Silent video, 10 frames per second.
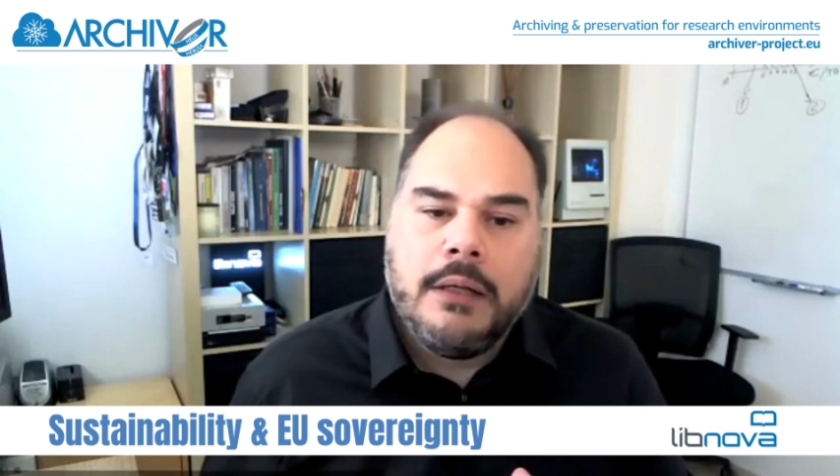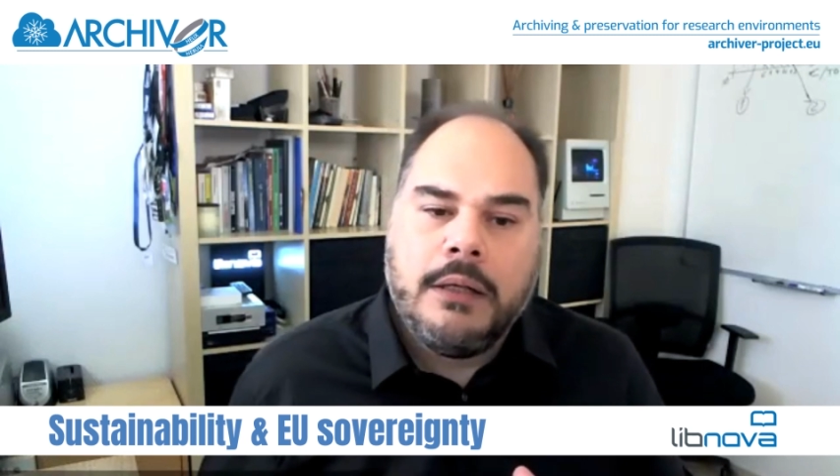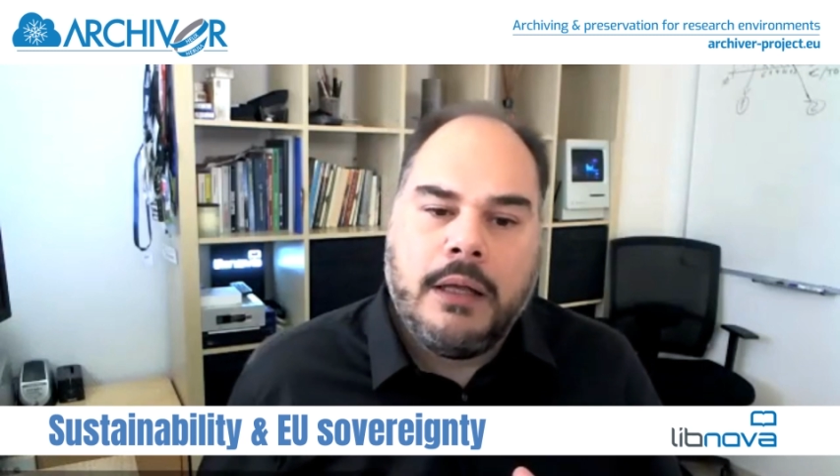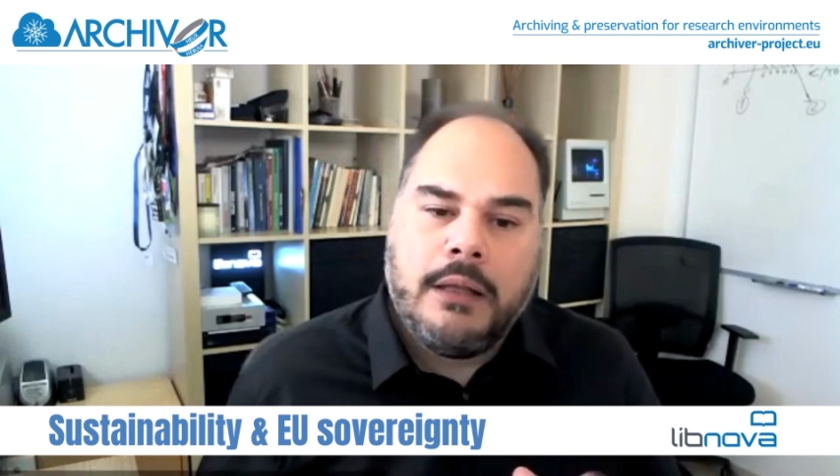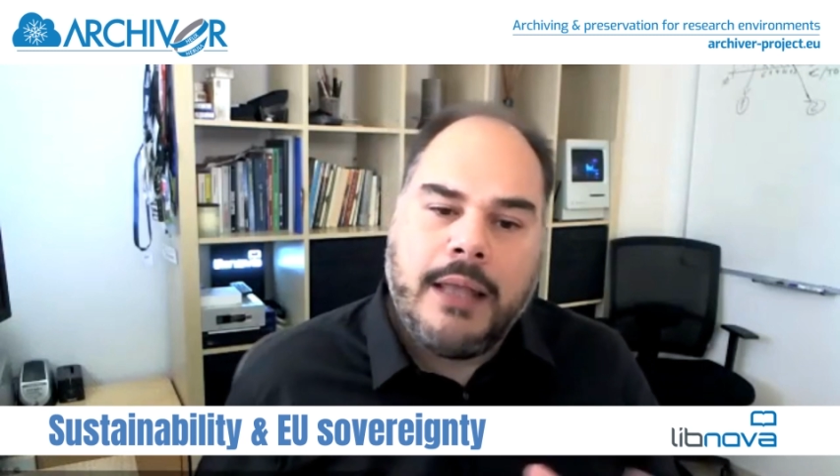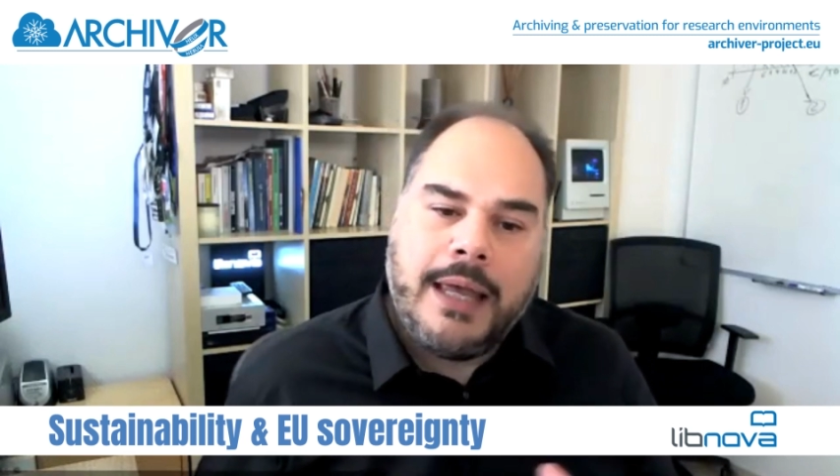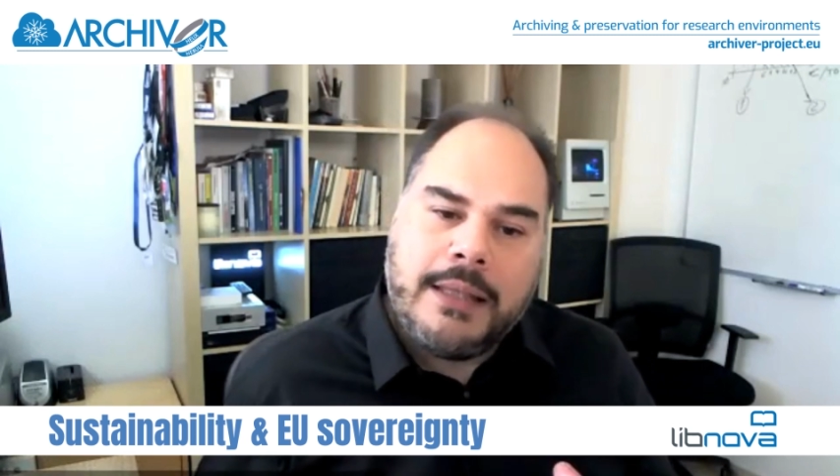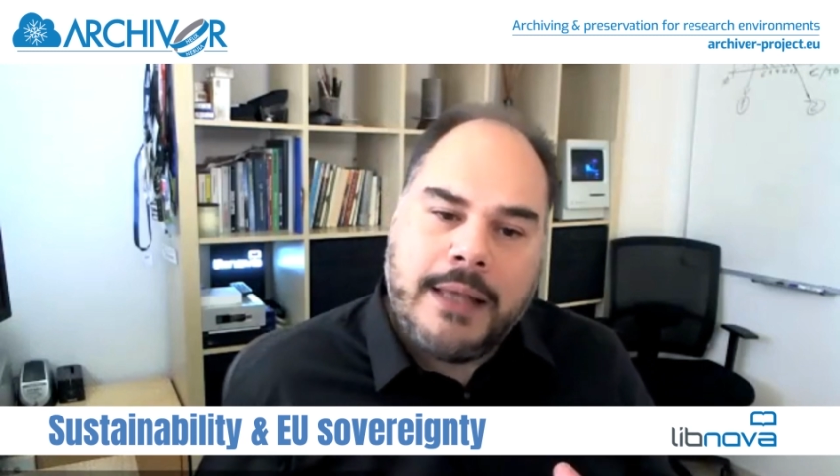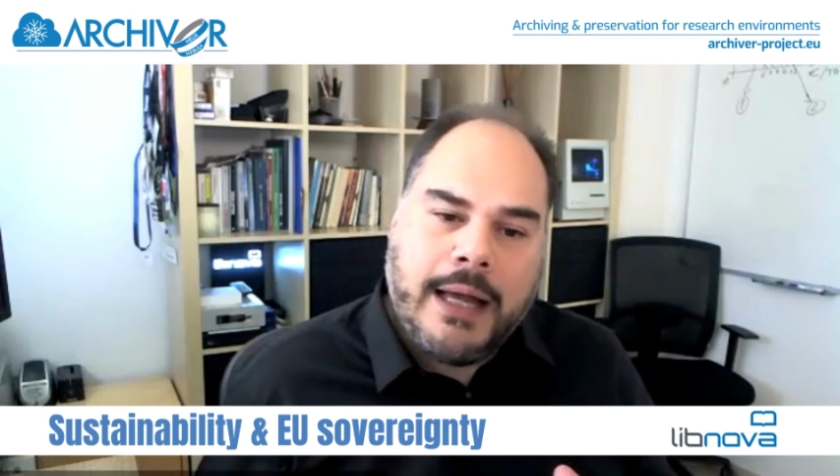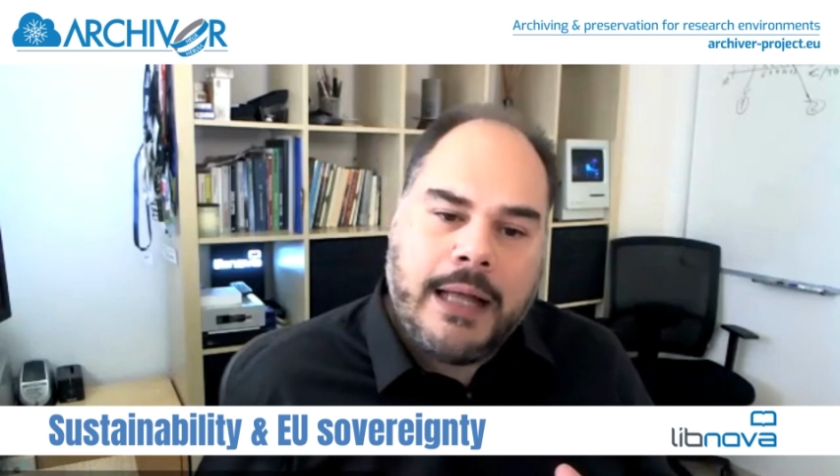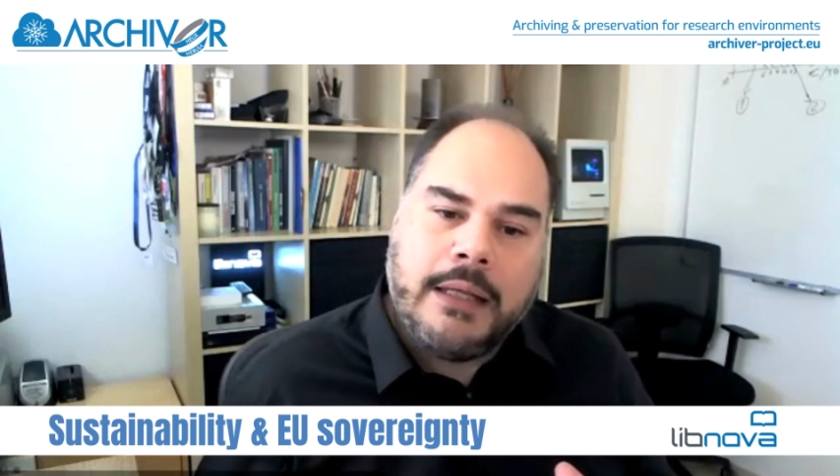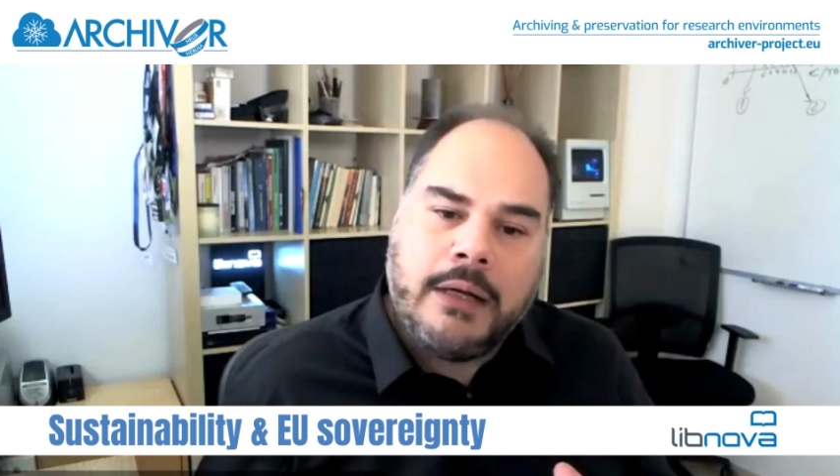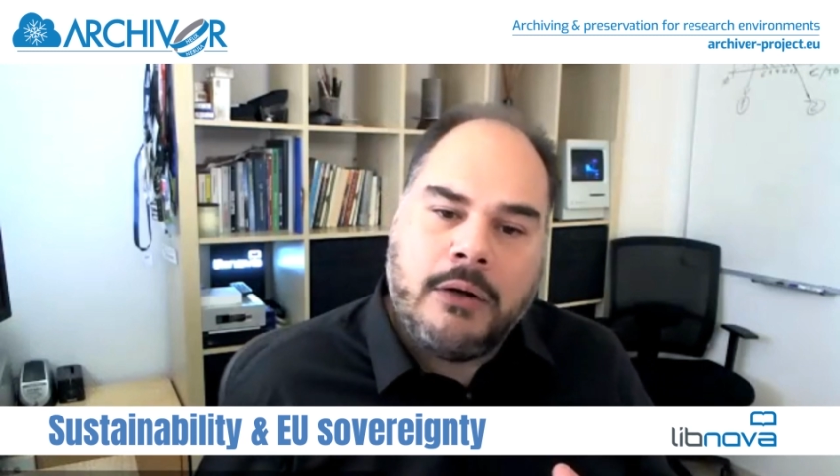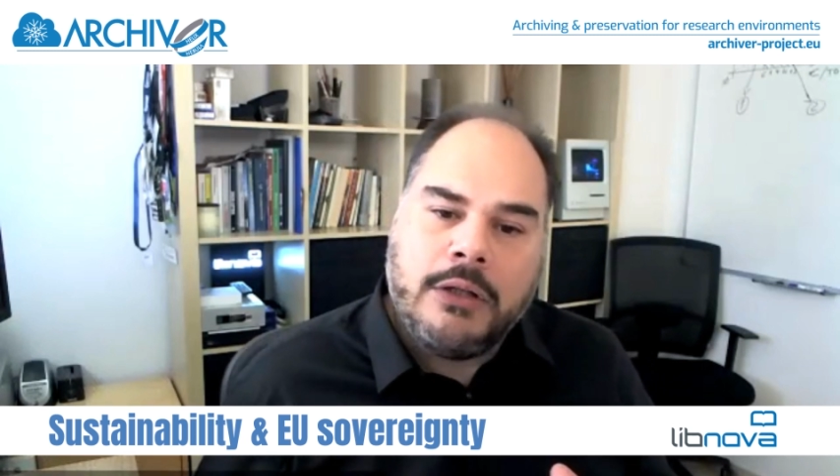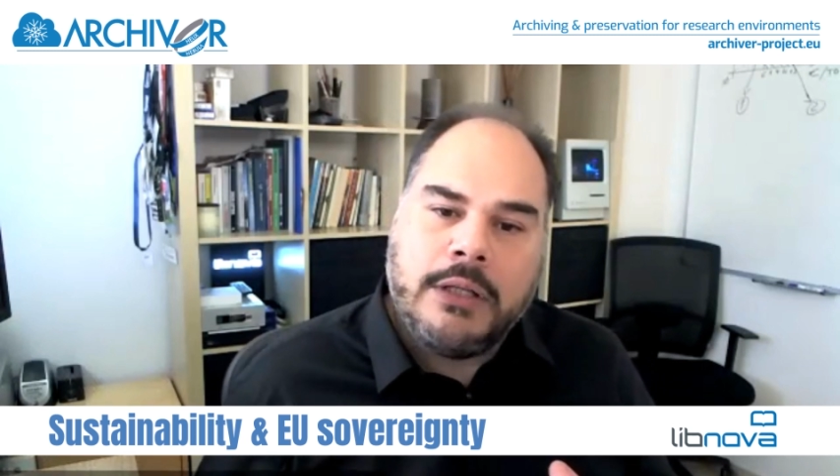the data and the
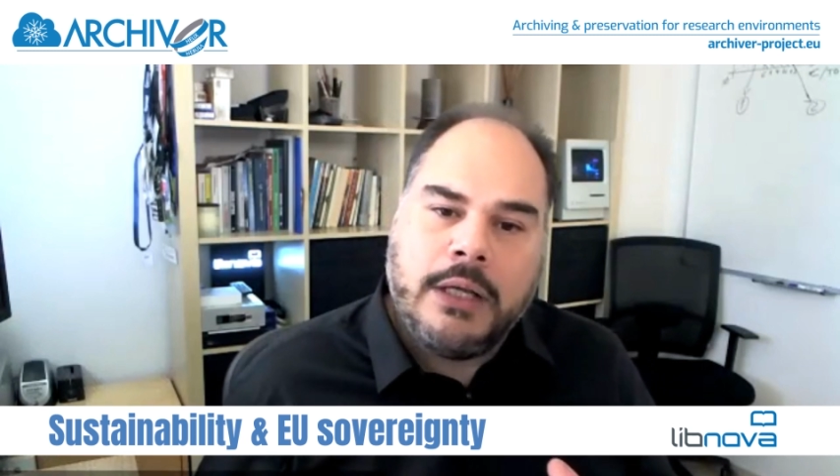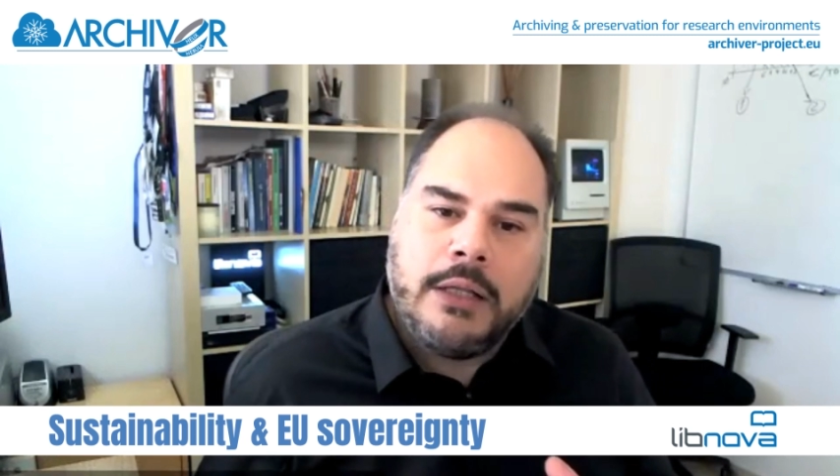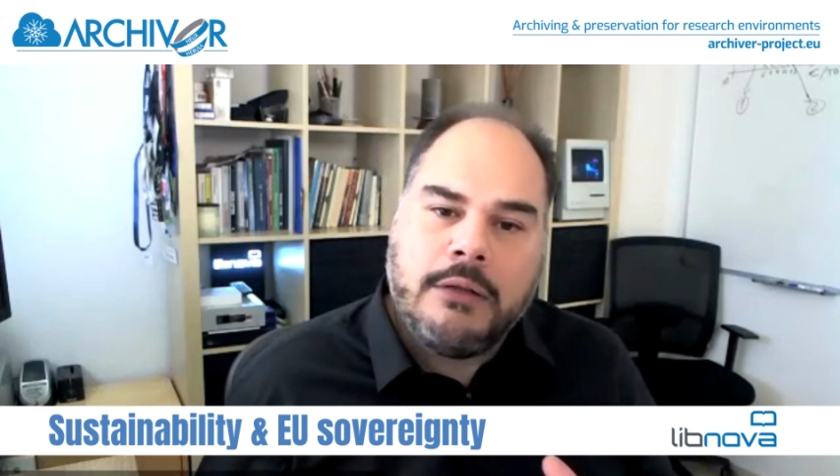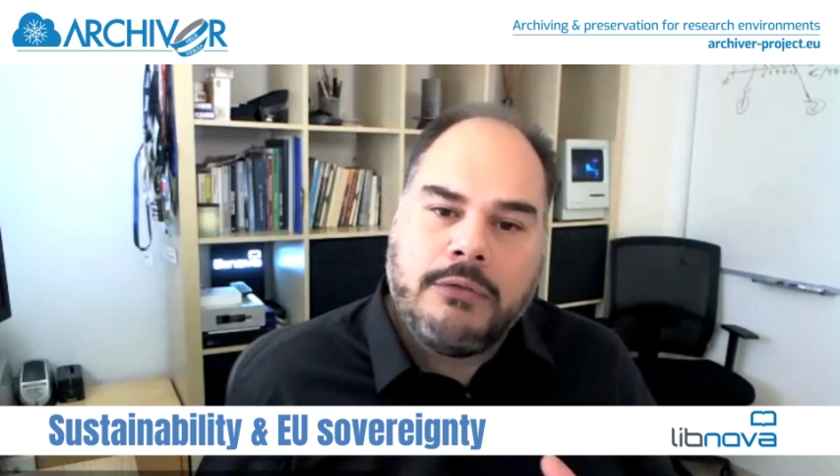content